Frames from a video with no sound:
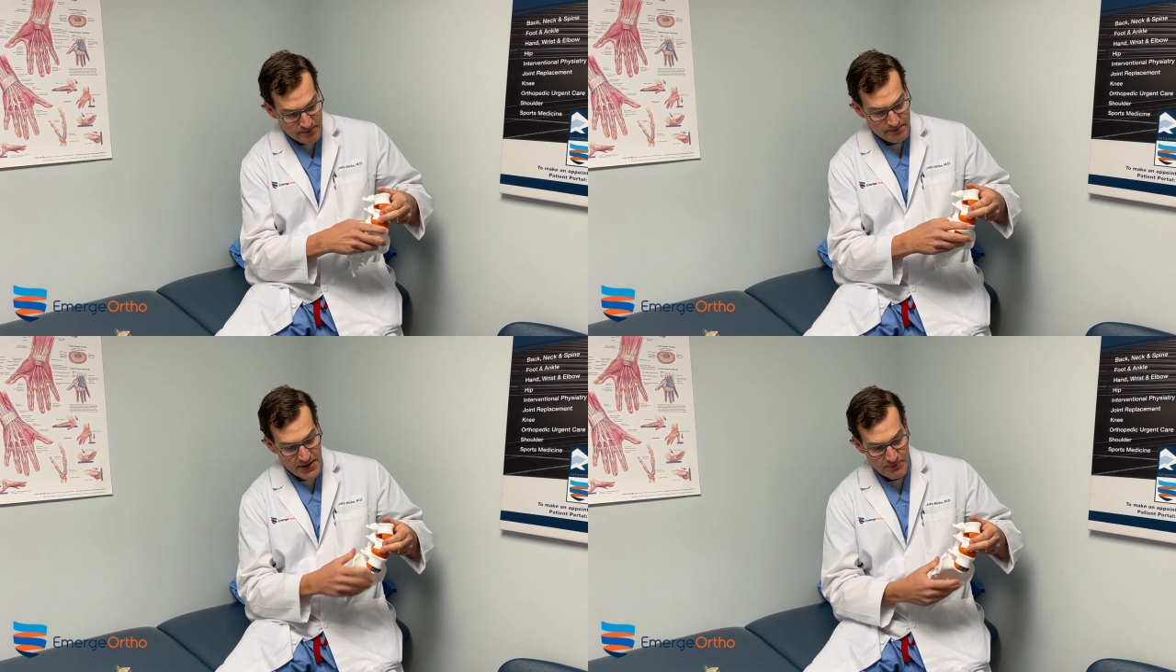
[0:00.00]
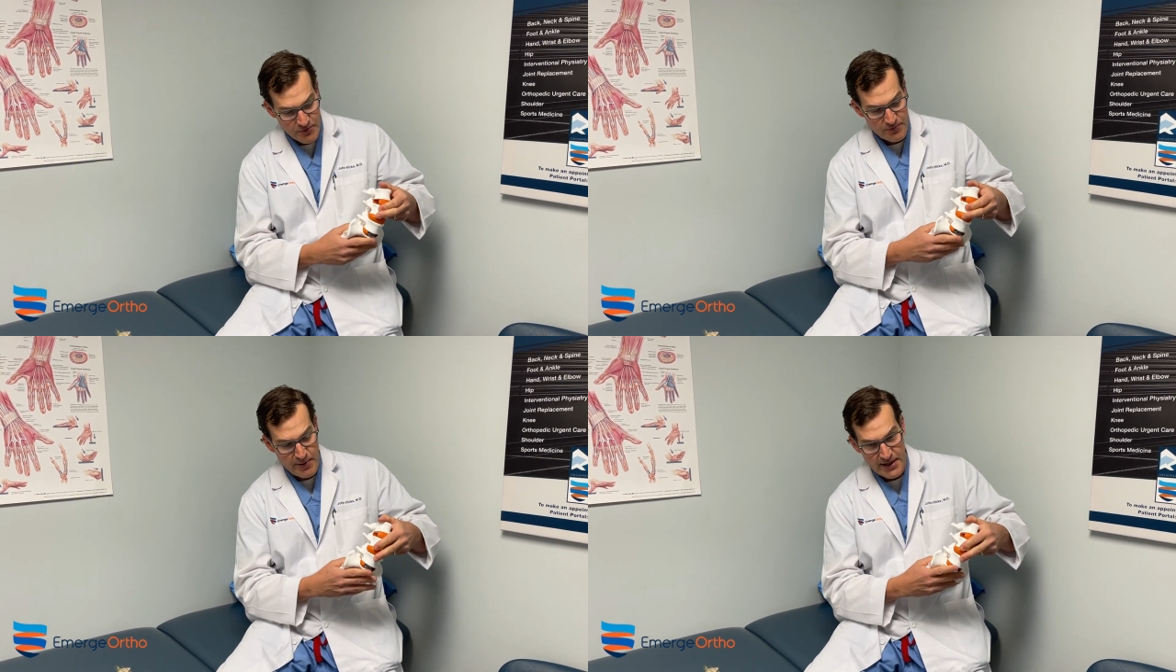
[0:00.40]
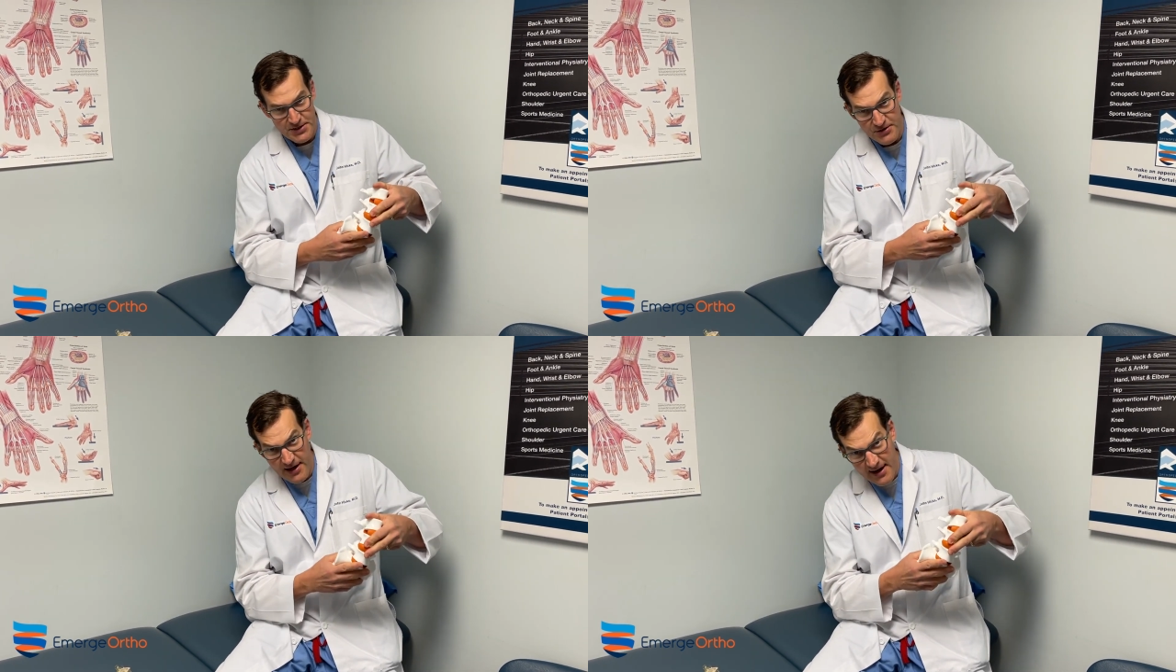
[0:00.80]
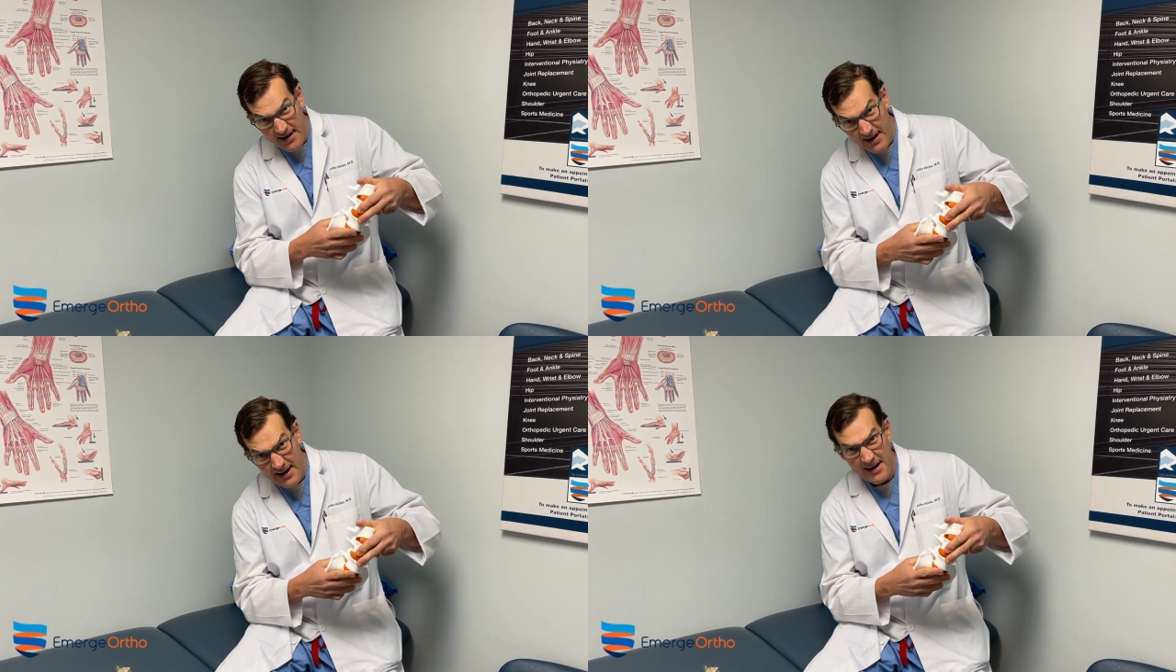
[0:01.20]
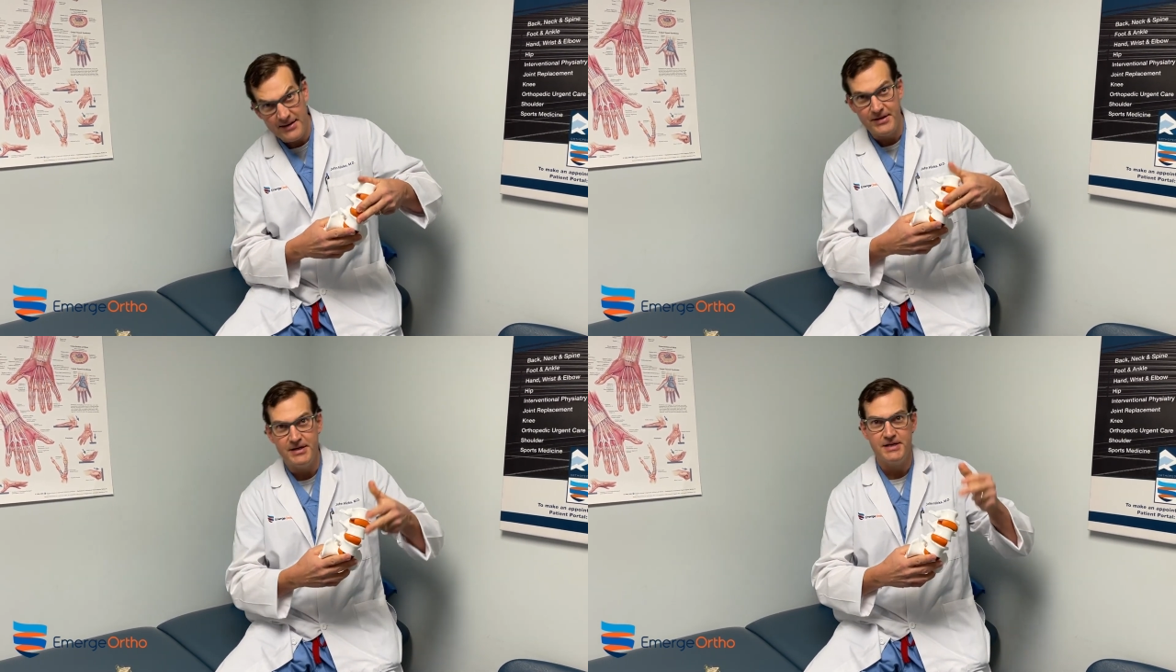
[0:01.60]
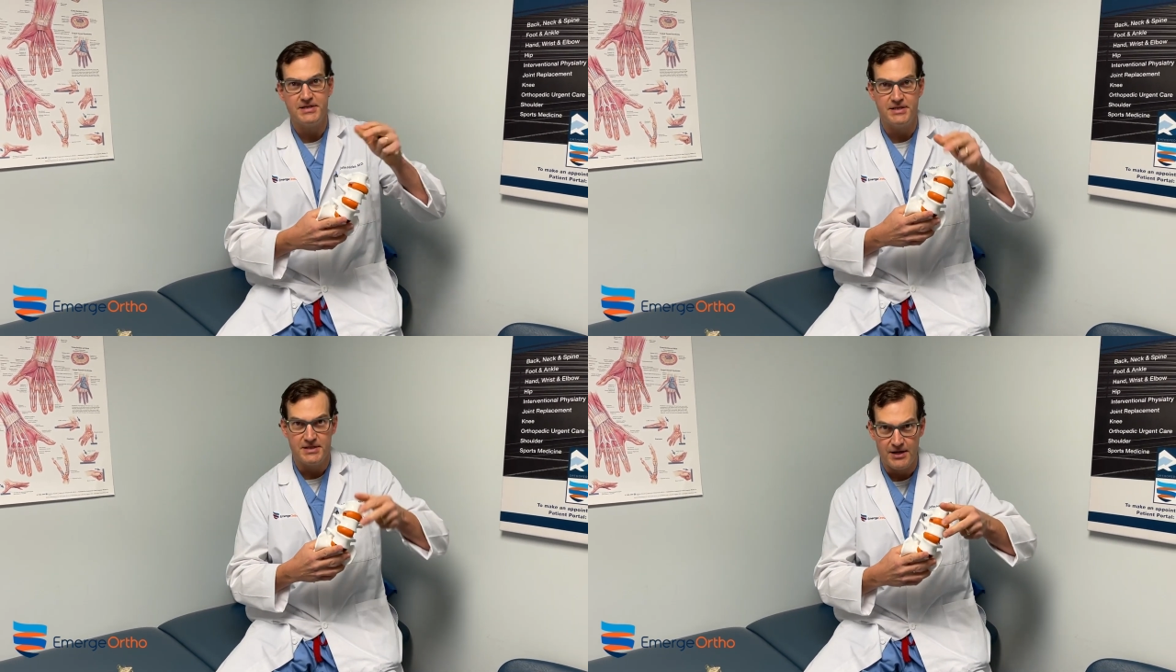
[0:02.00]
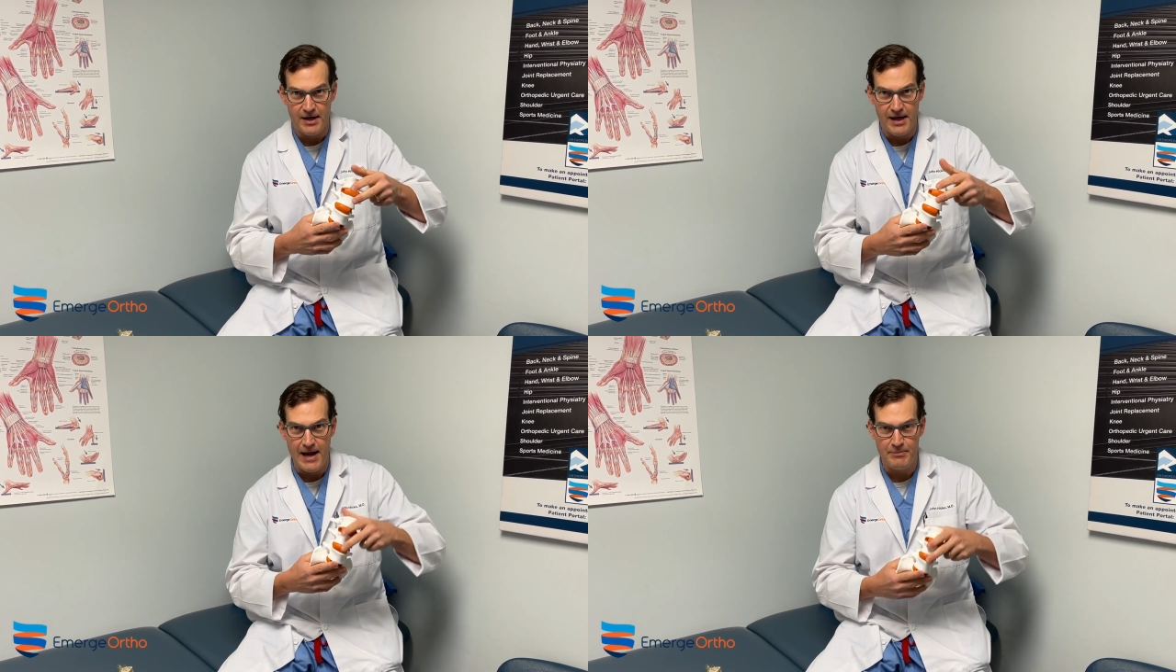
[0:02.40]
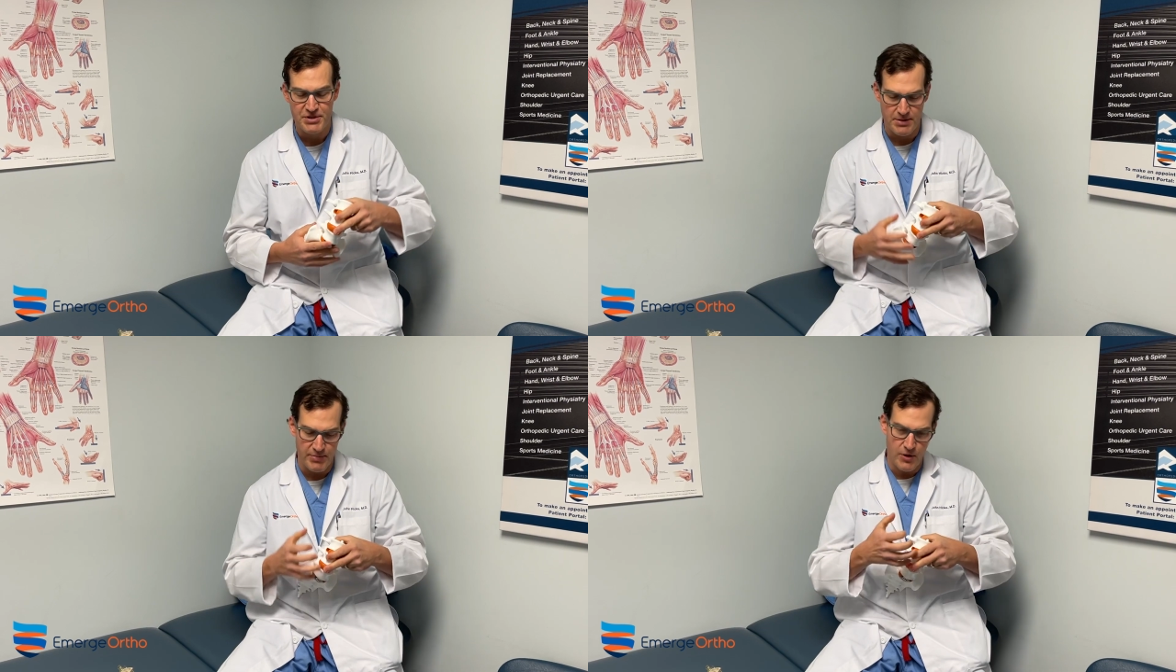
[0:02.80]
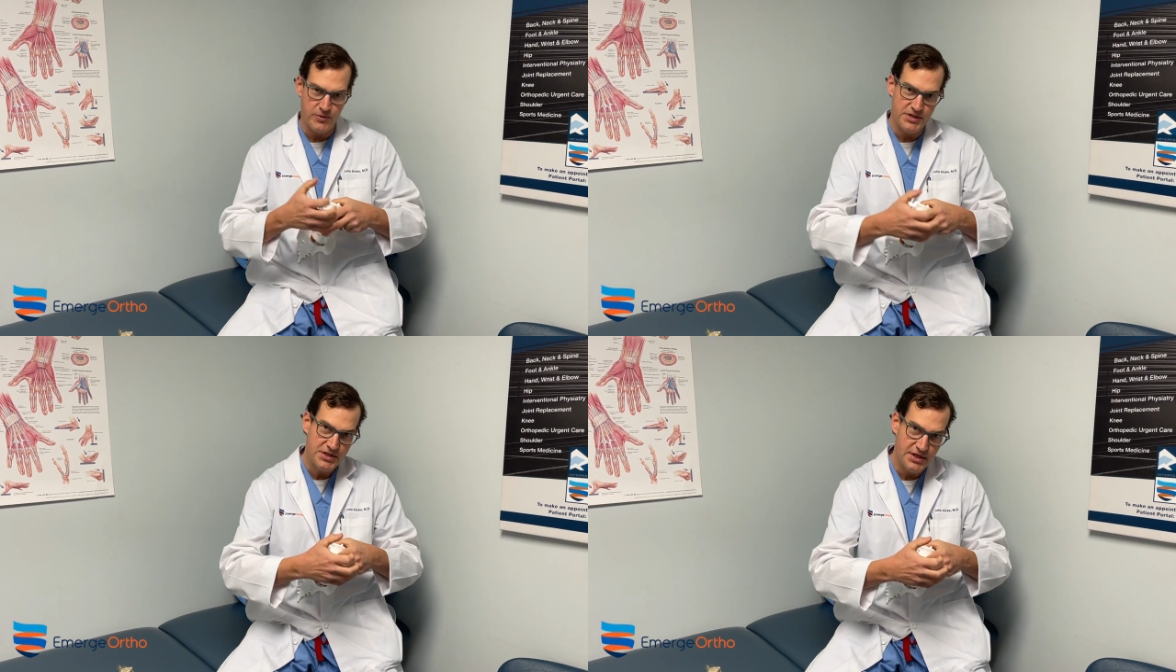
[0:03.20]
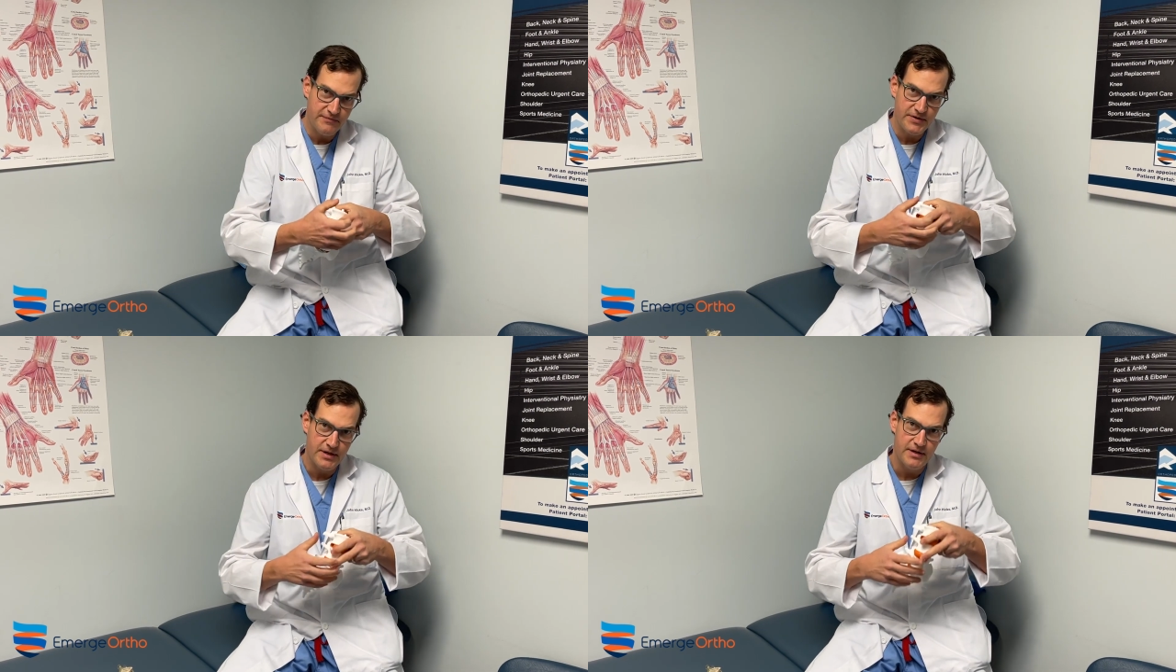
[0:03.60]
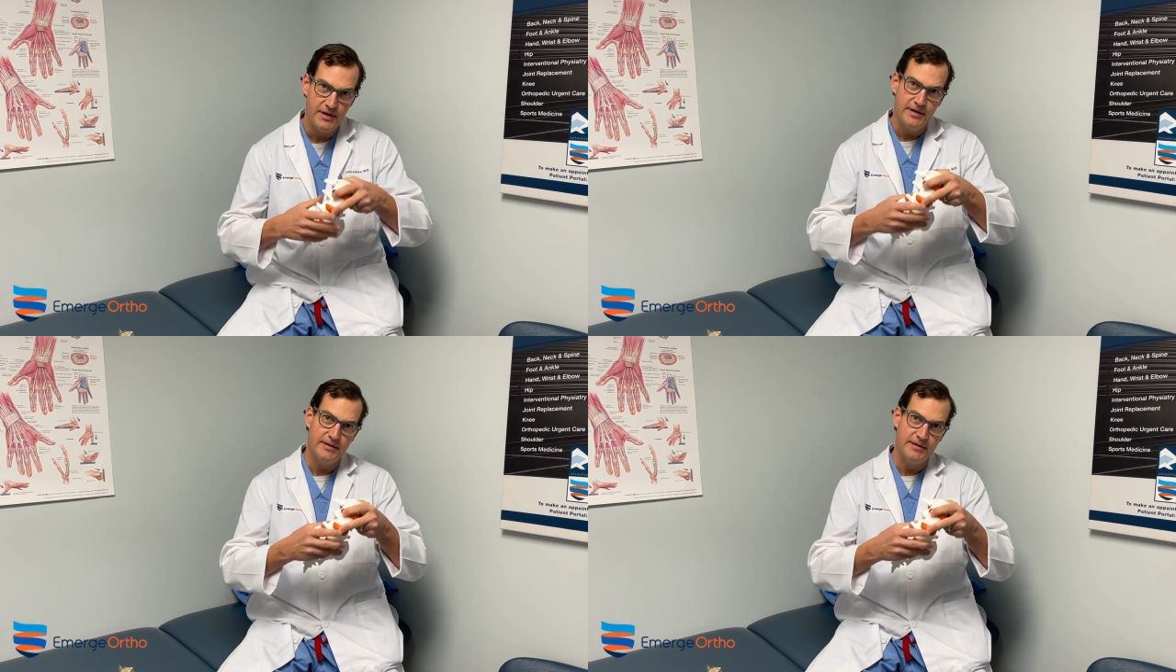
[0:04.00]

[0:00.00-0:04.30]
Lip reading: people's spines are out of line, the disc is collapsed, the bone is shifted,